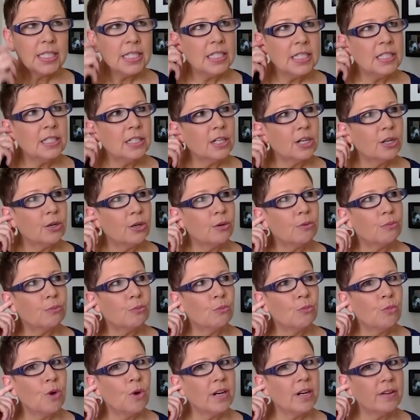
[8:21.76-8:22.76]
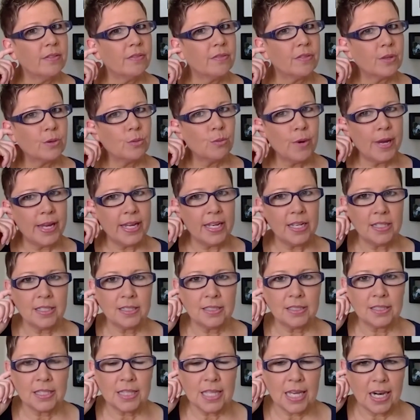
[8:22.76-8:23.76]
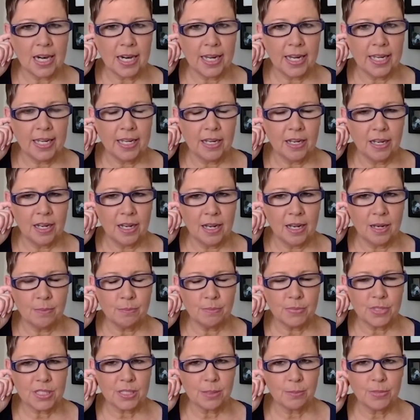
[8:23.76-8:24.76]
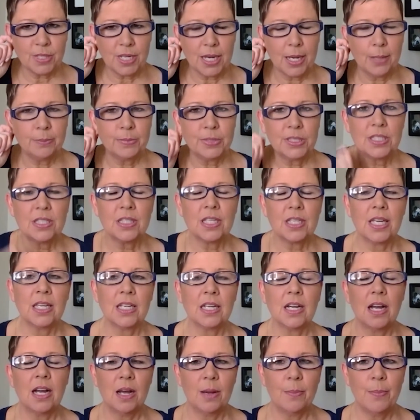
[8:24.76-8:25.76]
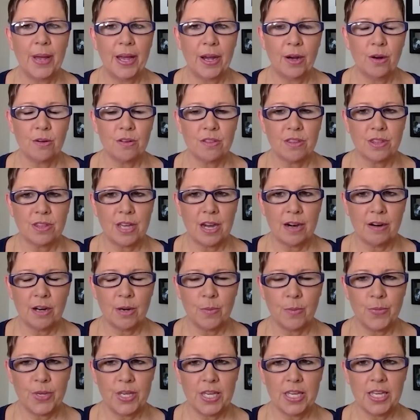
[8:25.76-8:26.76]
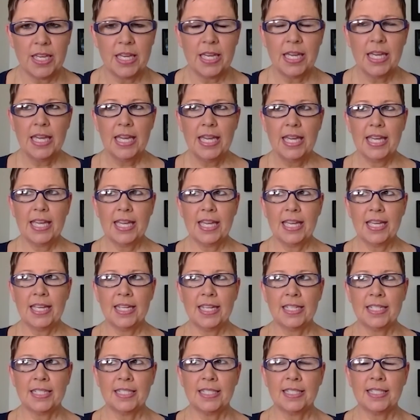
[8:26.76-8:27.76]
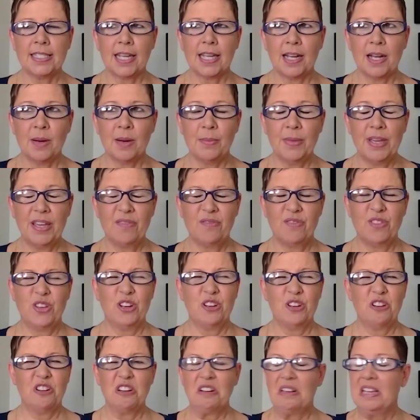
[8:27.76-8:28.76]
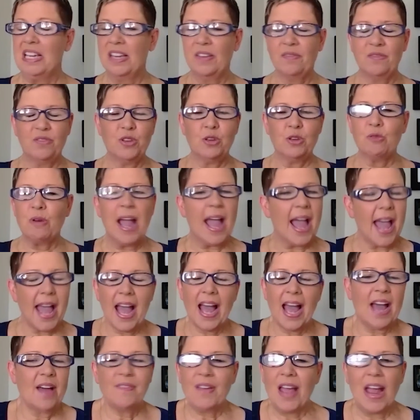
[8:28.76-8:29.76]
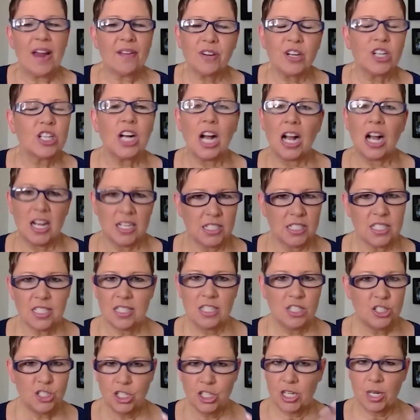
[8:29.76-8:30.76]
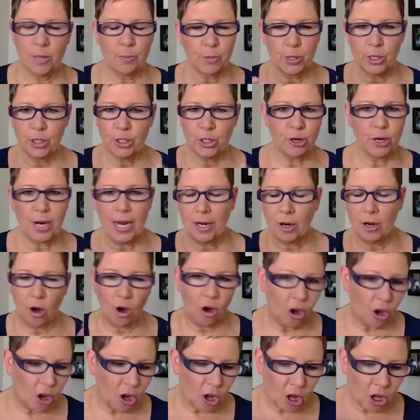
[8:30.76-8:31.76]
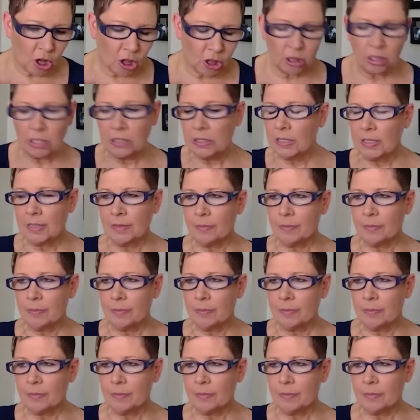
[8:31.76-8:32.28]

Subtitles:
You know, one of the ways that I sometimes think about therapy is if you have ever gone to the gym or you're at all